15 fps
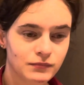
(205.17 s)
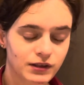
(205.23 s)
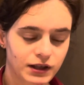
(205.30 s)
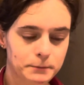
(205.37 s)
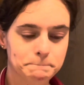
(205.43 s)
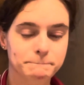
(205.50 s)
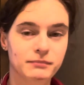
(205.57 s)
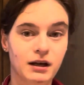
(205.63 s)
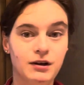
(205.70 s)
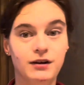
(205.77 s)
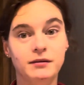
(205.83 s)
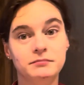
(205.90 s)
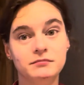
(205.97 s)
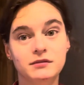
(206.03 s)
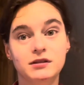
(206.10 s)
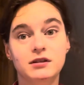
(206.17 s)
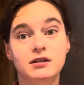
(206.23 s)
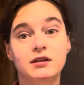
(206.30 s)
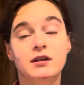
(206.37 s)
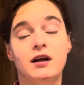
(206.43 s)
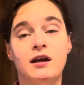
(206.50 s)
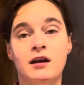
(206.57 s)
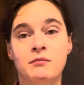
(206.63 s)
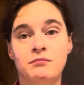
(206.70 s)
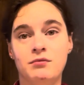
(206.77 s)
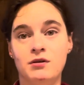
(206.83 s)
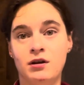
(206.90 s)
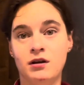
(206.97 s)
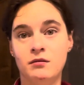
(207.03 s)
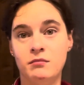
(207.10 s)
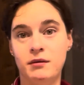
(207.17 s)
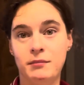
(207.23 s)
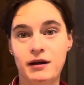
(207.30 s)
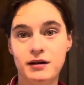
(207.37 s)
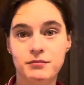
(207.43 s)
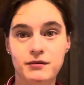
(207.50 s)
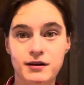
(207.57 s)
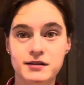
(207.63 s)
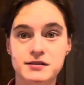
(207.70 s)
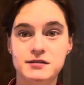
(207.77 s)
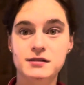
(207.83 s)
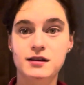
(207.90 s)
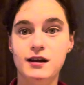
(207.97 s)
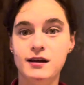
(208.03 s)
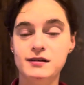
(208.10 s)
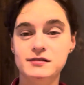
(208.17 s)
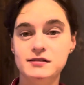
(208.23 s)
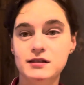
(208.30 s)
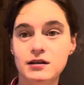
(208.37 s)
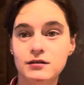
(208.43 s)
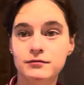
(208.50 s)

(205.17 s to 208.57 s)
Yep. All right. I'm putting on my back brace today, so.